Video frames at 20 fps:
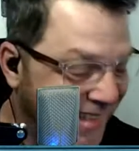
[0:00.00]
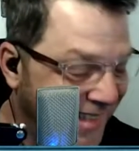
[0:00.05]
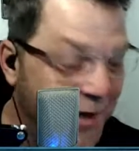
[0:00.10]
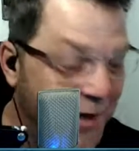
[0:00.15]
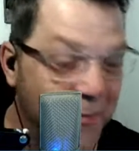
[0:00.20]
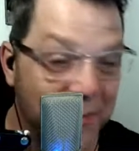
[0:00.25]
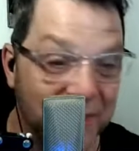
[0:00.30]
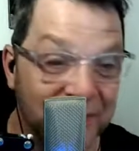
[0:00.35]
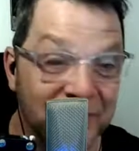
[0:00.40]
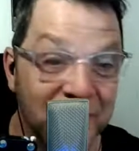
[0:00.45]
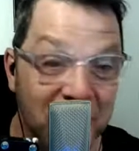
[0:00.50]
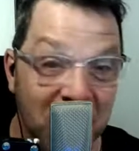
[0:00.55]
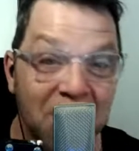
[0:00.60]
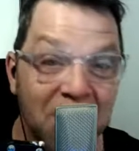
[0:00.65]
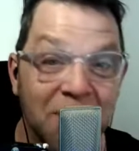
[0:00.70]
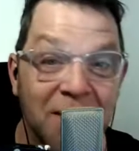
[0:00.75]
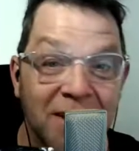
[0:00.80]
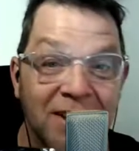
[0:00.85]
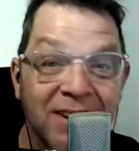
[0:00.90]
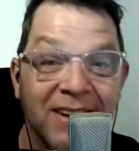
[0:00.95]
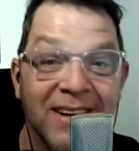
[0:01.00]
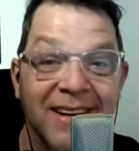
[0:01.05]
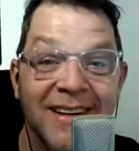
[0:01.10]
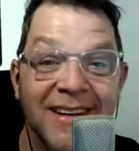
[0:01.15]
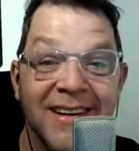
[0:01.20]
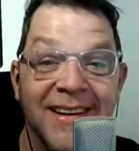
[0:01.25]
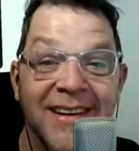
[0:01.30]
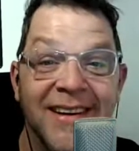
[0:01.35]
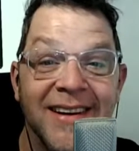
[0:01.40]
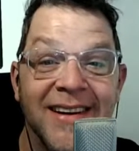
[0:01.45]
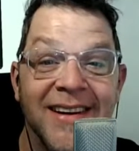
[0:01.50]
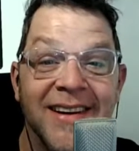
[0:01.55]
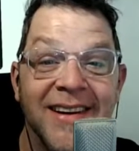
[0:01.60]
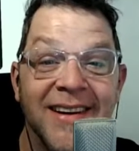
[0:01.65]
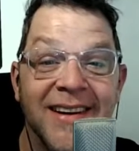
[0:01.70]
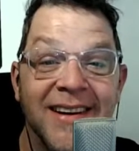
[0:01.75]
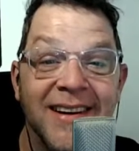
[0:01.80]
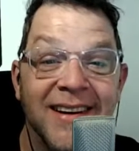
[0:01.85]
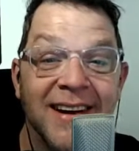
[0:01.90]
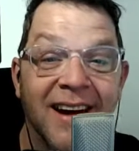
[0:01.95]
That'll be good.
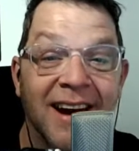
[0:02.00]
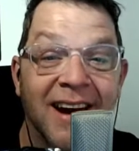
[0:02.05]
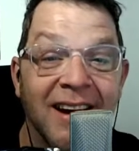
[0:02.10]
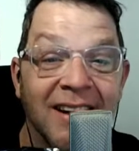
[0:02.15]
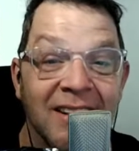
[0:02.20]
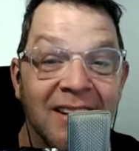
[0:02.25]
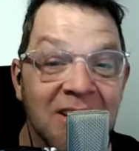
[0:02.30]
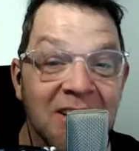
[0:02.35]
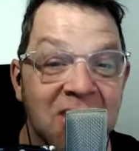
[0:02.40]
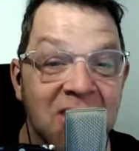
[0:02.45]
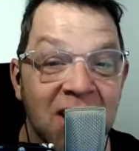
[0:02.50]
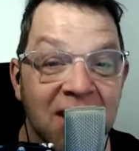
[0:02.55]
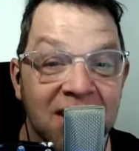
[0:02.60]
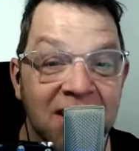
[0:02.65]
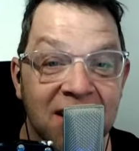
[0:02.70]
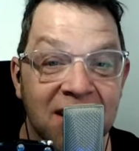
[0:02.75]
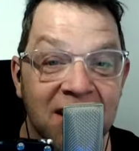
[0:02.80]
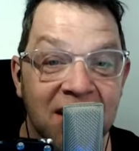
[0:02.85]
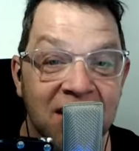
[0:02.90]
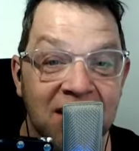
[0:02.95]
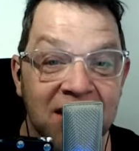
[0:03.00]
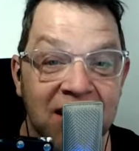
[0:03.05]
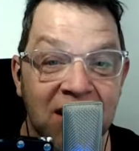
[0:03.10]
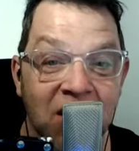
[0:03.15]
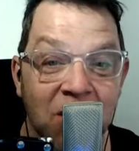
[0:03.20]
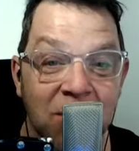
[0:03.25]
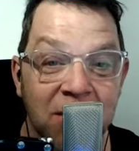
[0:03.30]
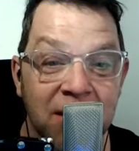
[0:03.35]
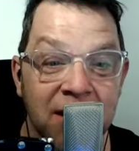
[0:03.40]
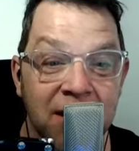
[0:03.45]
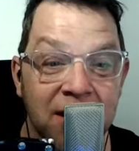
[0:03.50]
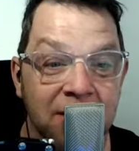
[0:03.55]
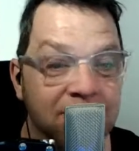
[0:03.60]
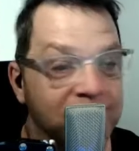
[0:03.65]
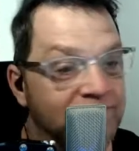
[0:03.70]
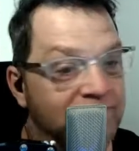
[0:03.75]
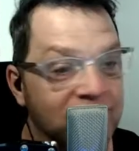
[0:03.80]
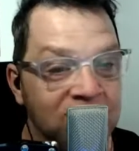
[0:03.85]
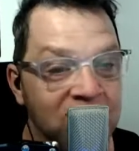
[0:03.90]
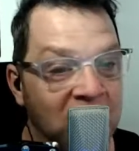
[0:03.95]
The DLB,
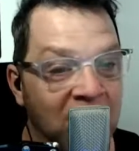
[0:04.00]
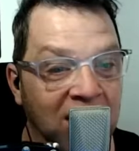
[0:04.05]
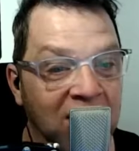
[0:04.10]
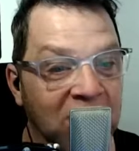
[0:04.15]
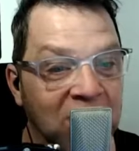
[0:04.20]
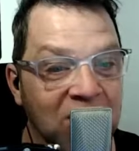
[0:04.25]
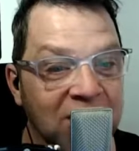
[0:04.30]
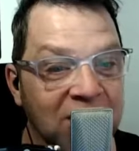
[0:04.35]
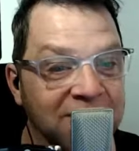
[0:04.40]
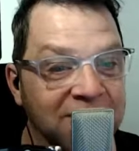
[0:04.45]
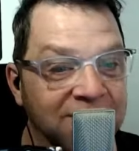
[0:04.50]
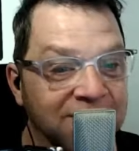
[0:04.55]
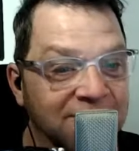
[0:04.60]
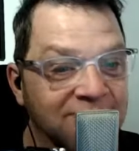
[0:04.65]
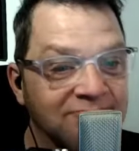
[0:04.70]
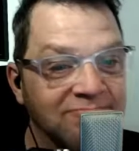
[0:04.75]
not going.